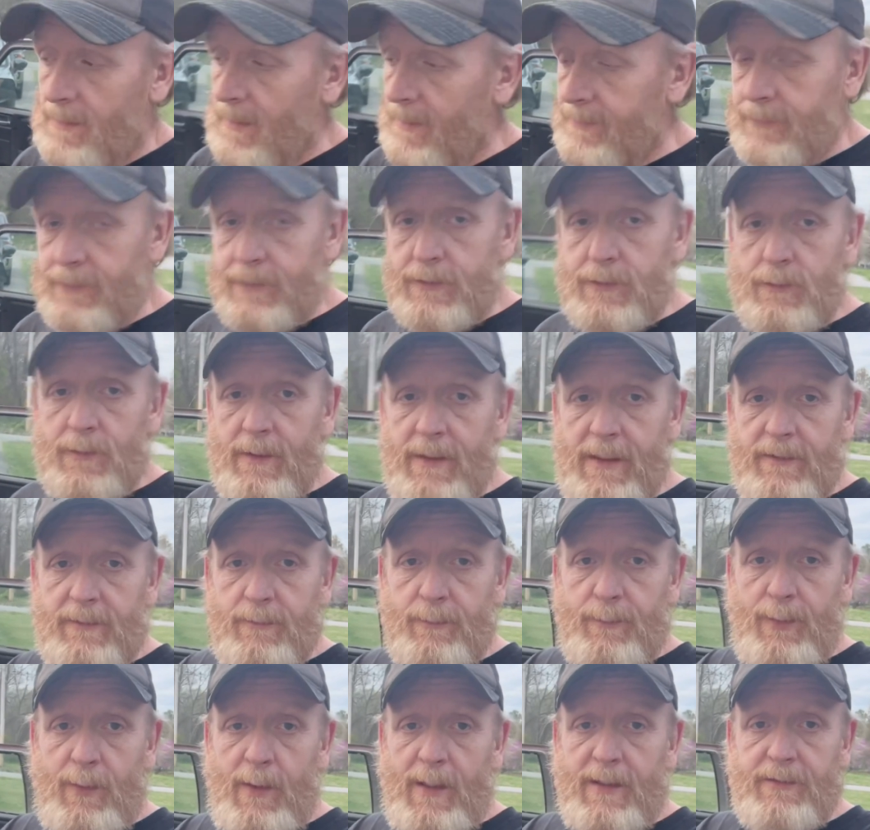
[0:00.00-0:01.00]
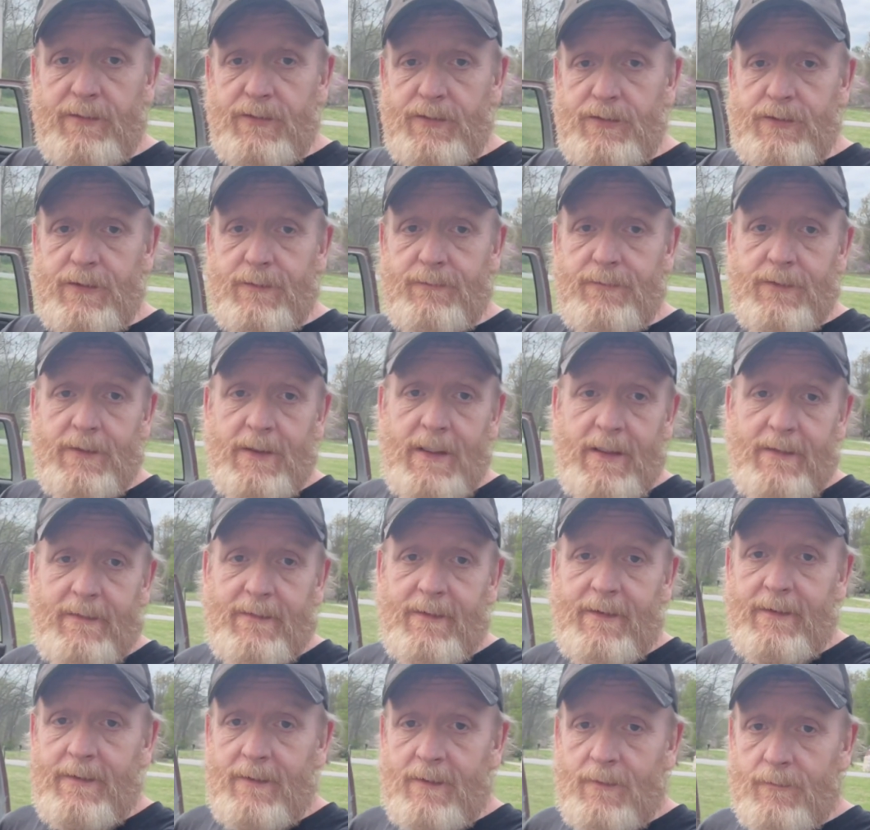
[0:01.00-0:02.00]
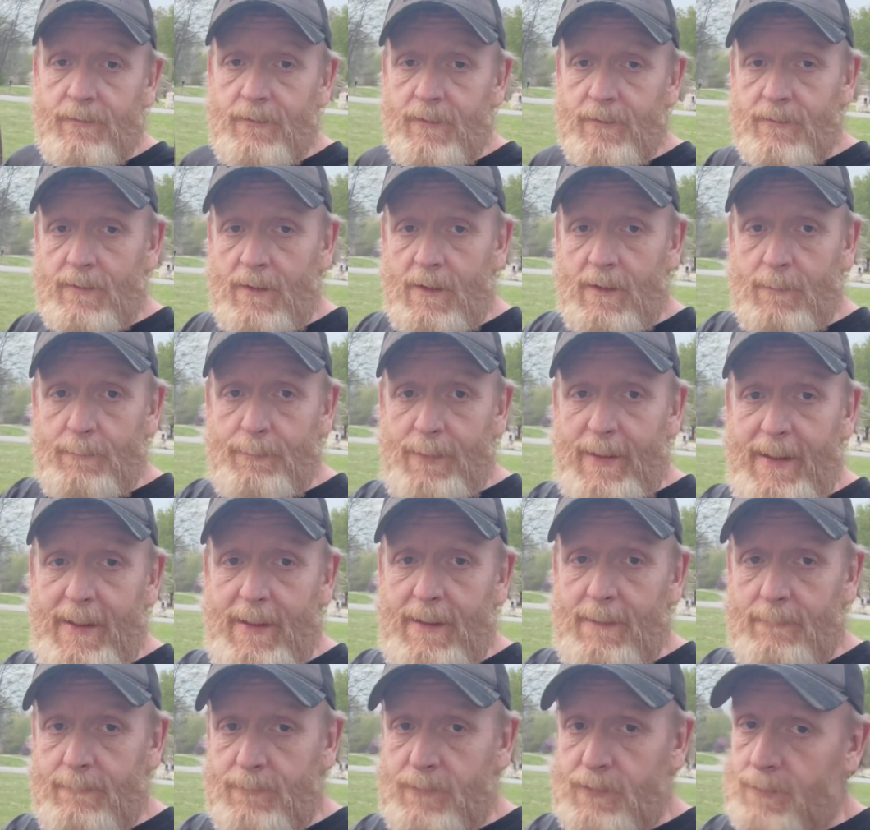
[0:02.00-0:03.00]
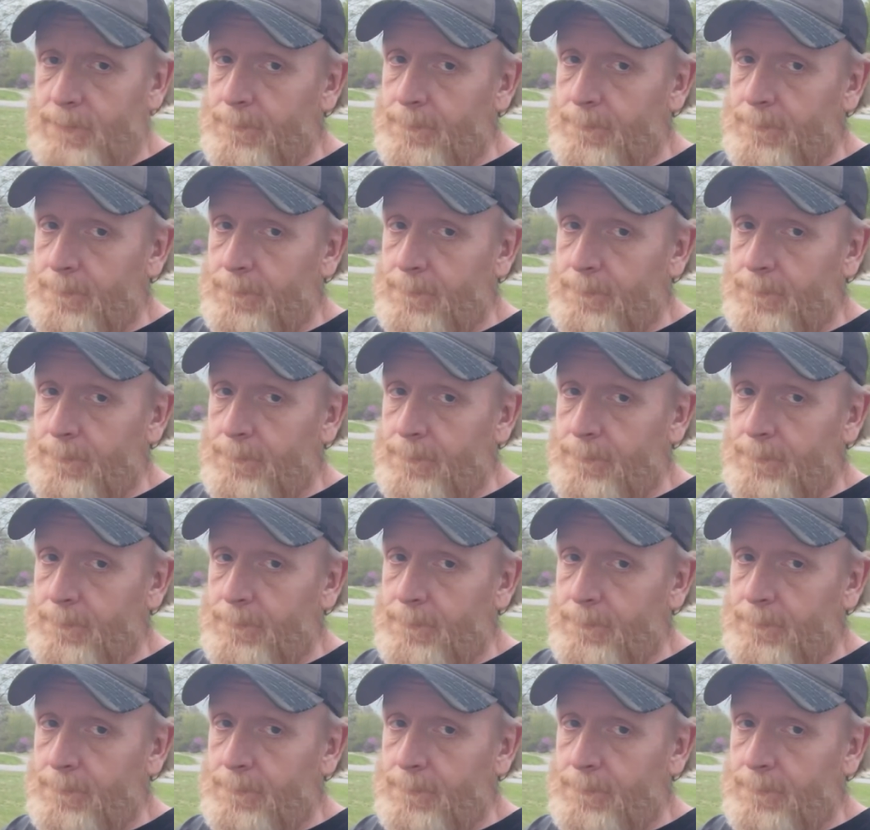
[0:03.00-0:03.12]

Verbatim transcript: I'm just going to have to practice shifting that thing because it's like, pap, just